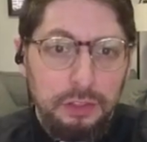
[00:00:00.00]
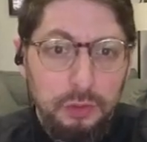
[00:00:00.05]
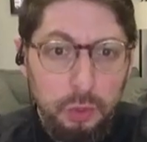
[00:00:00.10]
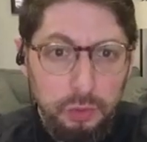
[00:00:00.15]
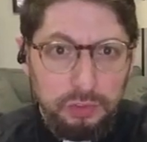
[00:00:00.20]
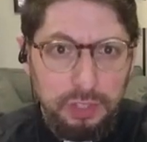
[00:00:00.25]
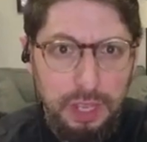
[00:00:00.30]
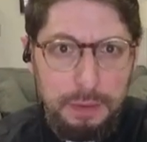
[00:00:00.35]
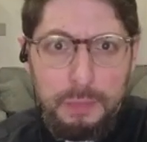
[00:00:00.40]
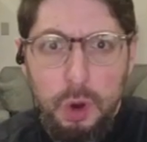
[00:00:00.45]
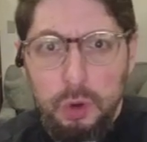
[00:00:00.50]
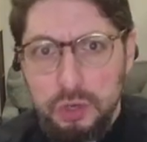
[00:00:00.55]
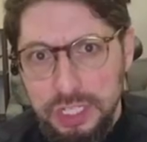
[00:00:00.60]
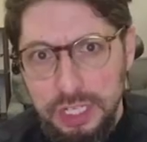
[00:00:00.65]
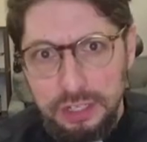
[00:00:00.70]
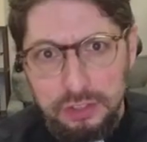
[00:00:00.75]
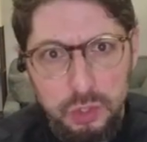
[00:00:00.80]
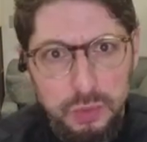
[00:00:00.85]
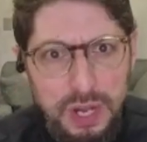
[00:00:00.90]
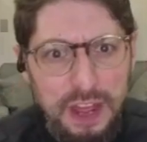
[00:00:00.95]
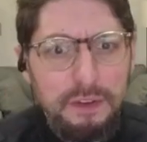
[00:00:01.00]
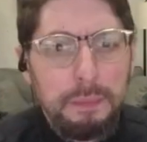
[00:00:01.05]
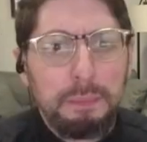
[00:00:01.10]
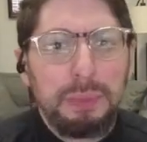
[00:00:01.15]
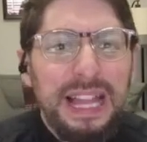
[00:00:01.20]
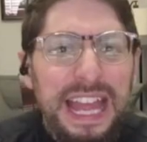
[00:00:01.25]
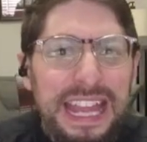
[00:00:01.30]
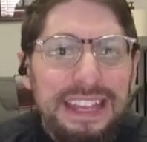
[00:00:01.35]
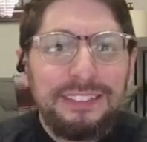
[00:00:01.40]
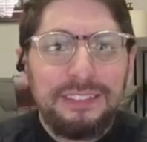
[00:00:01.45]
those emotions. You would have a
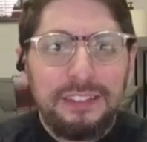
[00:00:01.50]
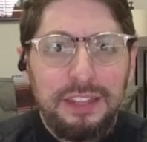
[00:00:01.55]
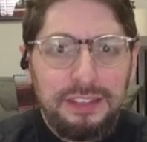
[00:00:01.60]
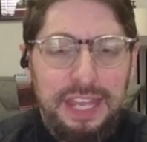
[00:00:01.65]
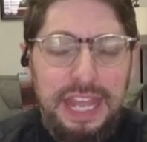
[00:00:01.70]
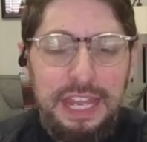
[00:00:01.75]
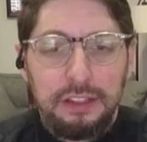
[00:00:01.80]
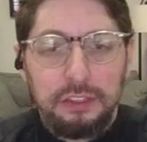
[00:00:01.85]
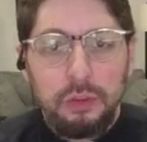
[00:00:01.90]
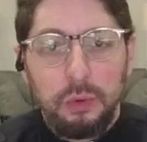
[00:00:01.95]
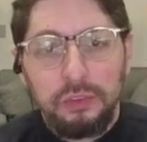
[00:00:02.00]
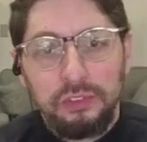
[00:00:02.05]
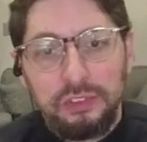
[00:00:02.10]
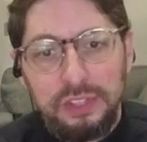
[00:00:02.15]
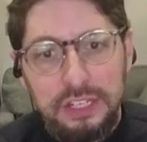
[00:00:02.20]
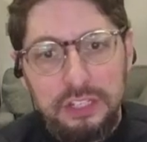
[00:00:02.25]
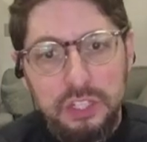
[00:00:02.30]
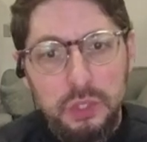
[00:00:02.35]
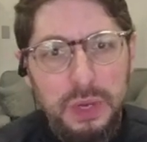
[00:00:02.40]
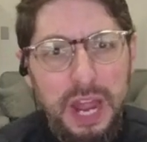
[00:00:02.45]
place to take those sins.